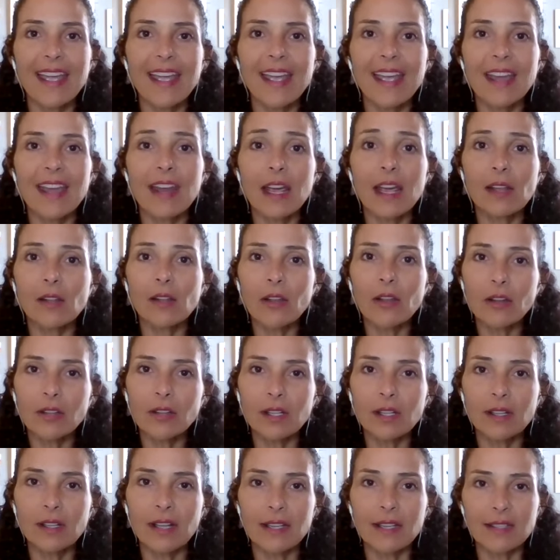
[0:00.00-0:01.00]
And I
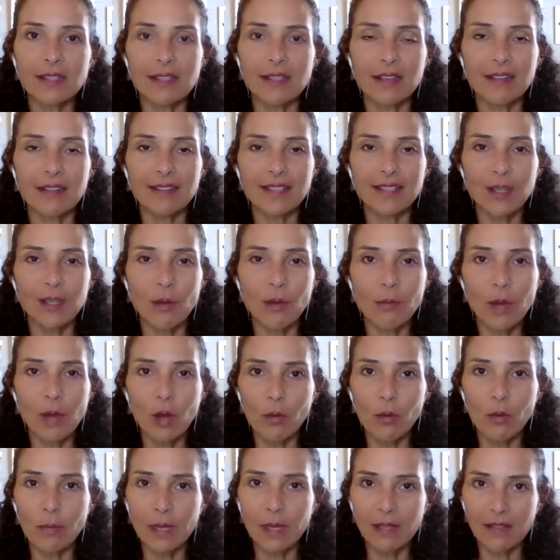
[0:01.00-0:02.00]
learned the lesson. So I'm
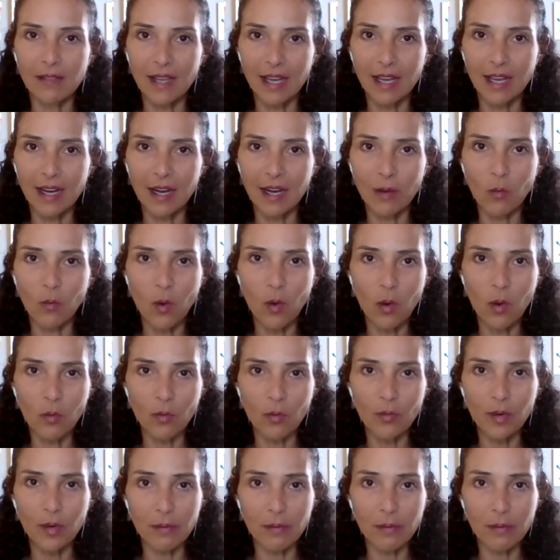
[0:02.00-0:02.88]
hoping that I won't